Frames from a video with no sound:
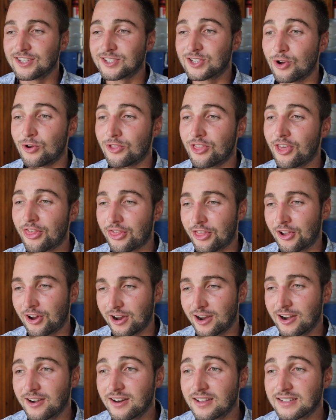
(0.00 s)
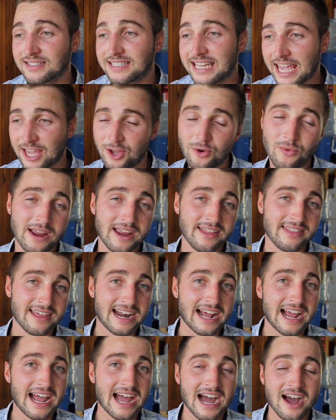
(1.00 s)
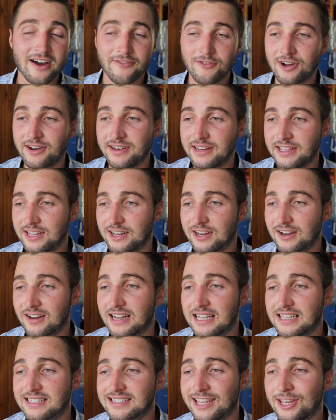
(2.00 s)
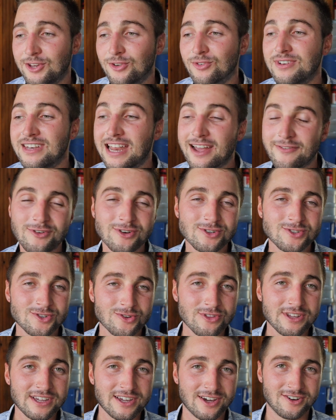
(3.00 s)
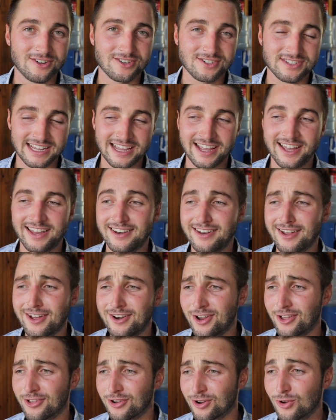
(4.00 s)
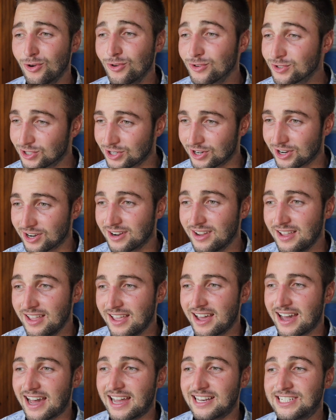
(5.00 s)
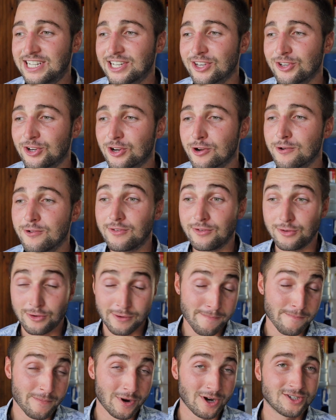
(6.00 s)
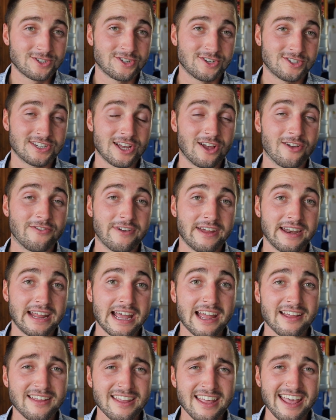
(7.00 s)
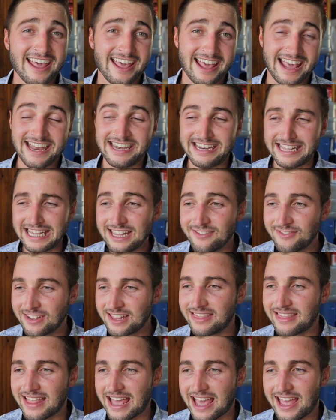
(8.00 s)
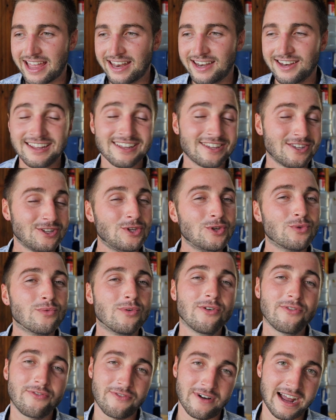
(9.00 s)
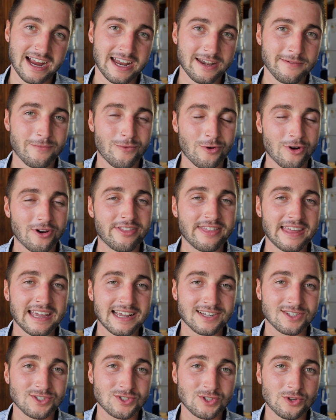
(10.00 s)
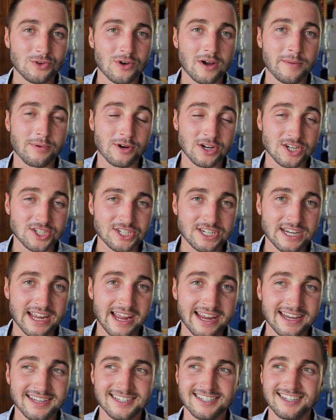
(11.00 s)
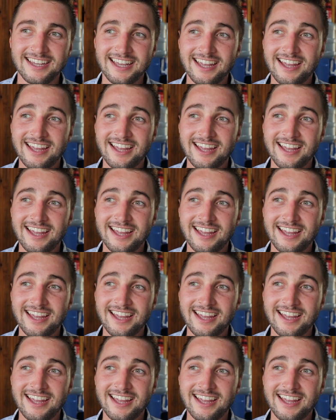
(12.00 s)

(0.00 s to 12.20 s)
So the third takeaway that I have on here is that you'll never truly understand another culture until you immerse yourself in it. And even then, you will find more things to appreciate.